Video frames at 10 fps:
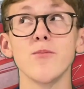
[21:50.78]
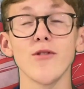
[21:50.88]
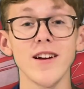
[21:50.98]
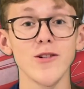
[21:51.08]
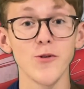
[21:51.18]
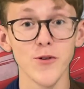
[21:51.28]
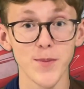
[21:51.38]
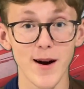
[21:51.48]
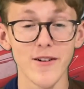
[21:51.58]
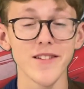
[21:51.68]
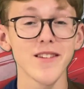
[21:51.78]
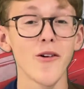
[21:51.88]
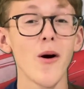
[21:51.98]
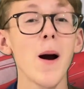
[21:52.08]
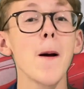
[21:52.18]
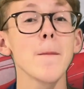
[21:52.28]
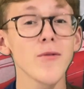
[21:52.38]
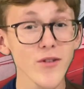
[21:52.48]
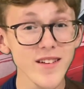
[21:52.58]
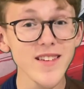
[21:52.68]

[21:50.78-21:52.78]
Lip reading: brake horsepower. So pretty